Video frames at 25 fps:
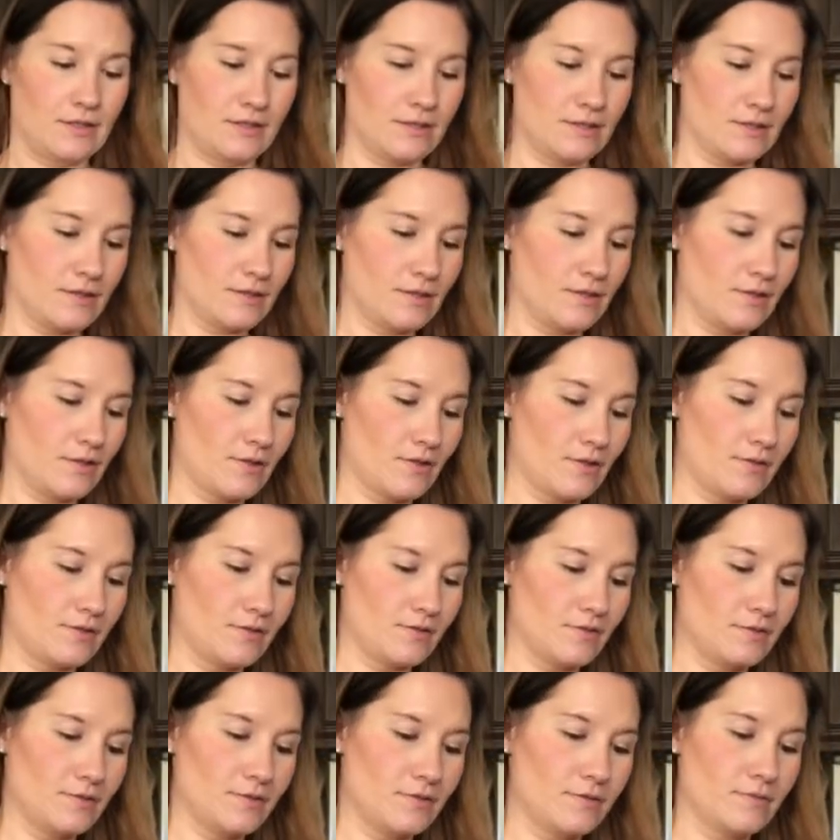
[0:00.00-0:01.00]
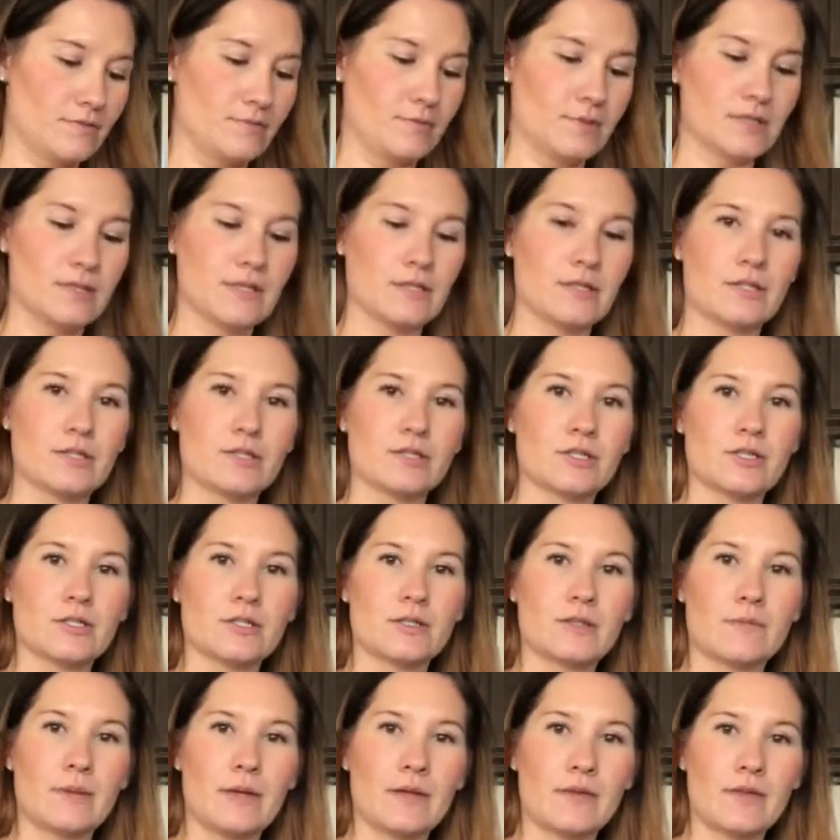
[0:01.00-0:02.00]
so ones that are
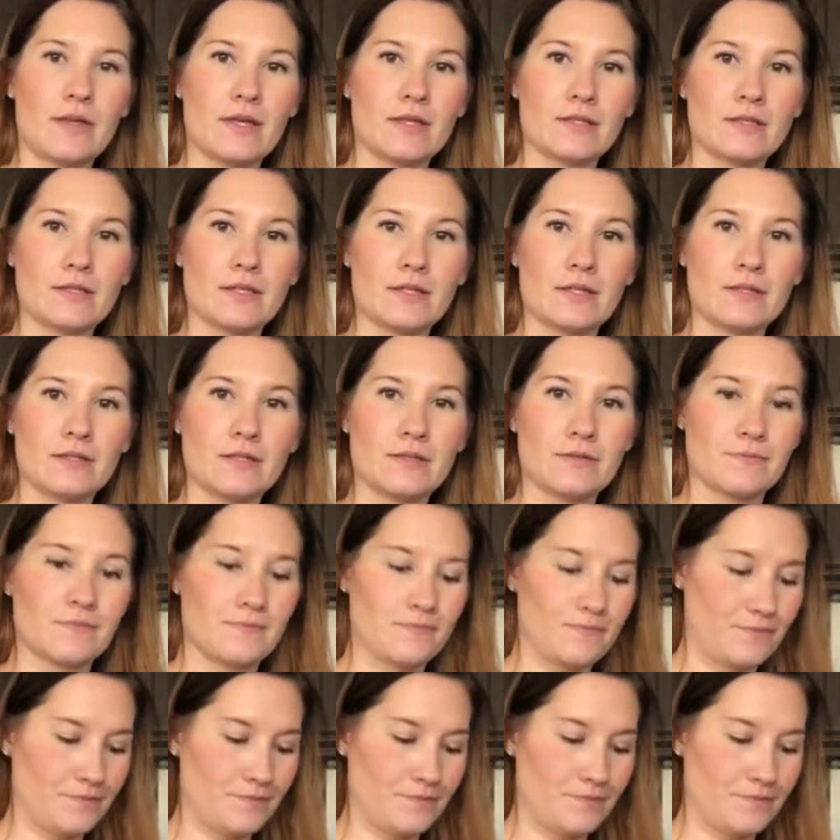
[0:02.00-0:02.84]
just about that size.